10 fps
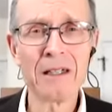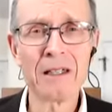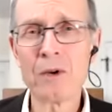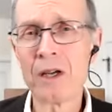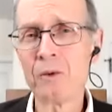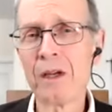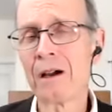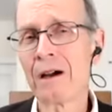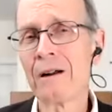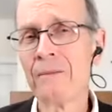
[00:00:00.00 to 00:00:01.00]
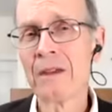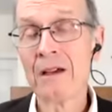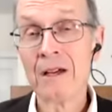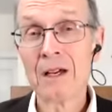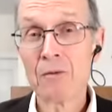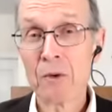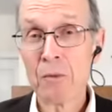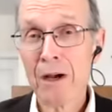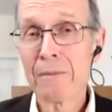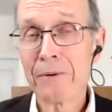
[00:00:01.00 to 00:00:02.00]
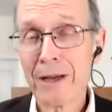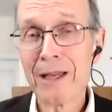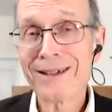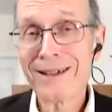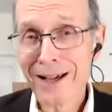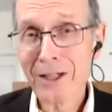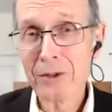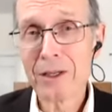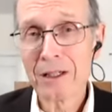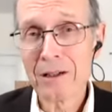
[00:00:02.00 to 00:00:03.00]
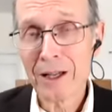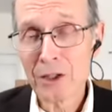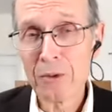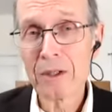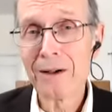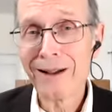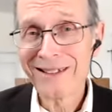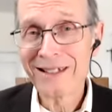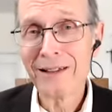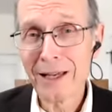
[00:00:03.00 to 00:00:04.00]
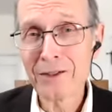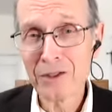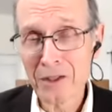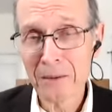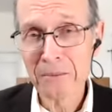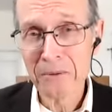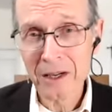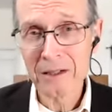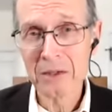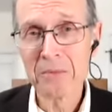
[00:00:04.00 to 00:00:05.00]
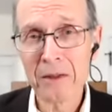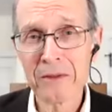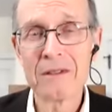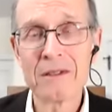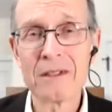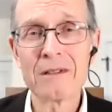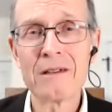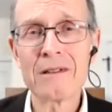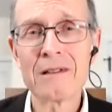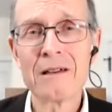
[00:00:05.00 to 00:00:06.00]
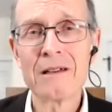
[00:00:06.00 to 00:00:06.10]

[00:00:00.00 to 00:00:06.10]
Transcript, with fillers: And when we are when we are praying contrary to God's will, God still answers our prayers, brothers and sisters.